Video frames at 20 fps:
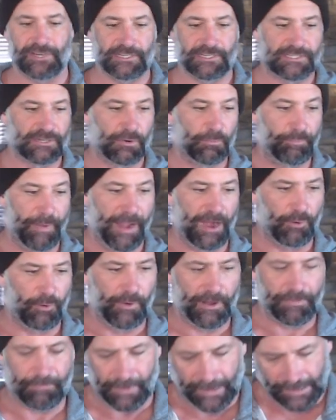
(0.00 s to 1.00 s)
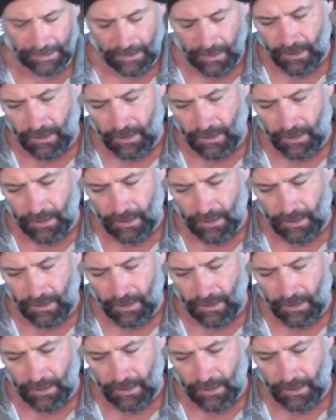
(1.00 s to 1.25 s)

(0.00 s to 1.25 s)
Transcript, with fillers: So bear with me.